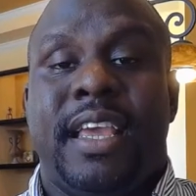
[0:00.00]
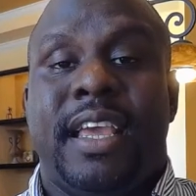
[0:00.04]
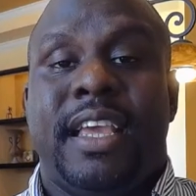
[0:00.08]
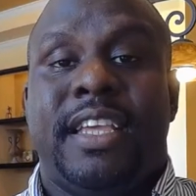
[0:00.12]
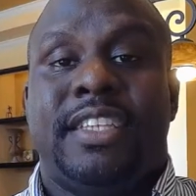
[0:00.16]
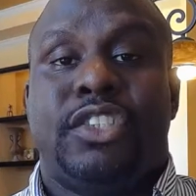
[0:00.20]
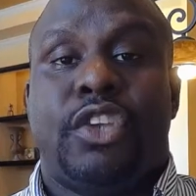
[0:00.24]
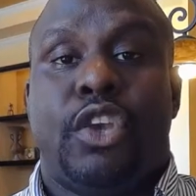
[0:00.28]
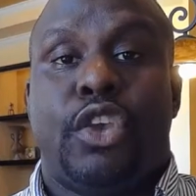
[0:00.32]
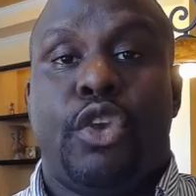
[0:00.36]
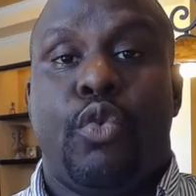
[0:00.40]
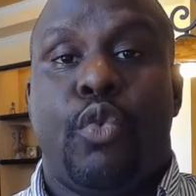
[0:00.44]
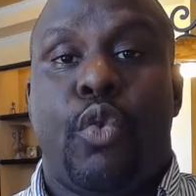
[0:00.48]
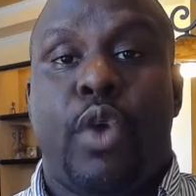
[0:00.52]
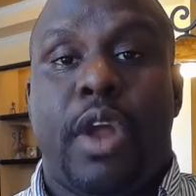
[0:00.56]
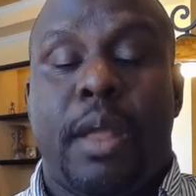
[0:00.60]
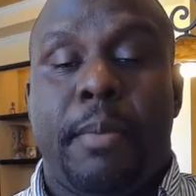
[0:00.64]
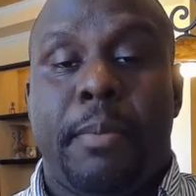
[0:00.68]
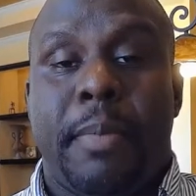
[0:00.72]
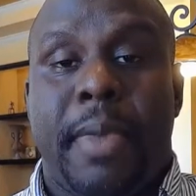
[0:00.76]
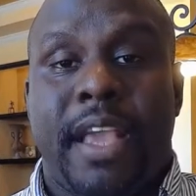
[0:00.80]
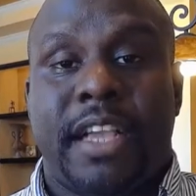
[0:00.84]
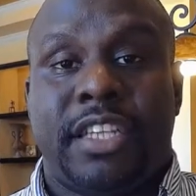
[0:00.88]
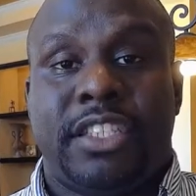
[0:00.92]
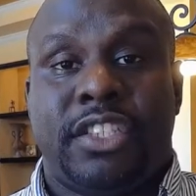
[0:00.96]
So you want to
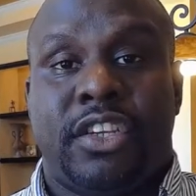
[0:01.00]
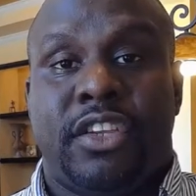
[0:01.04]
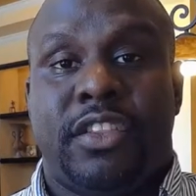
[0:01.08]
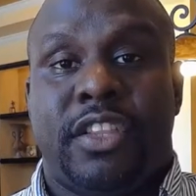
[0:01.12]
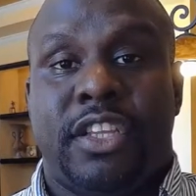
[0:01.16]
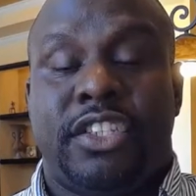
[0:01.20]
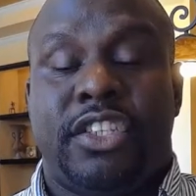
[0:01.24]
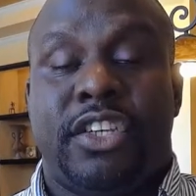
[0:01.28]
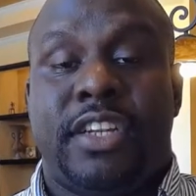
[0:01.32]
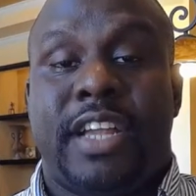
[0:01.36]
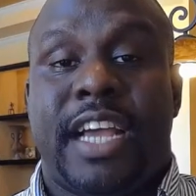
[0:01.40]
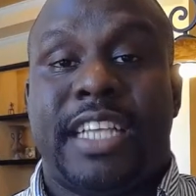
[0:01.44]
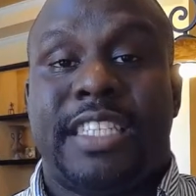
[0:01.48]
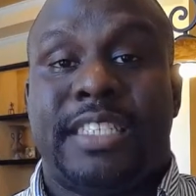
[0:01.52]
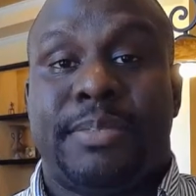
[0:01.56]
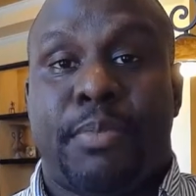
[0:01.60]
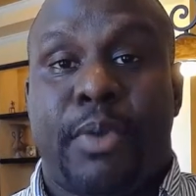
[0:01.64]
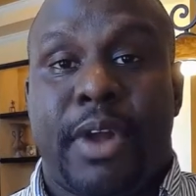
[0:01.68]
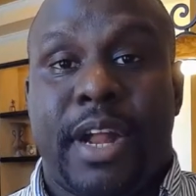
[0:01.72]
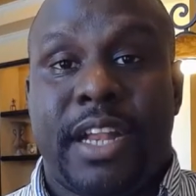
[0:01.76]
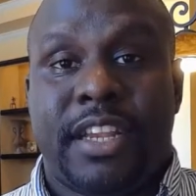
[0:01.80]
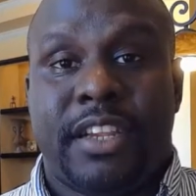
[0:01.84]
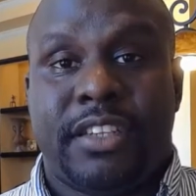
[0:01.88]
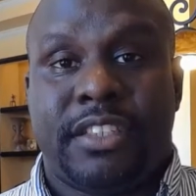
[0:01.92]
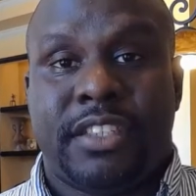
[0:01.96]
make sure that you're not
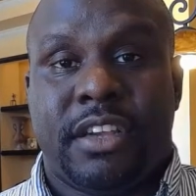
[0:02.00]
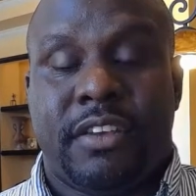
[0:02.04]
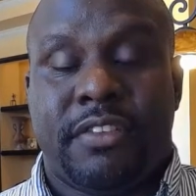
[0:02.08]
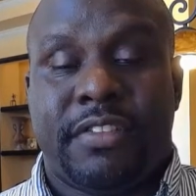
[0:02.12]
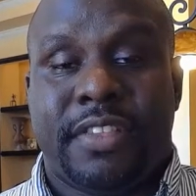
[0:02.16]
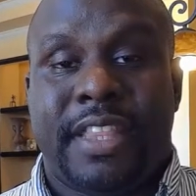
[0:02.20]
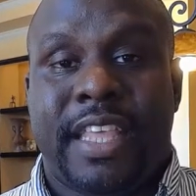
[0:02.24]
spreading yourself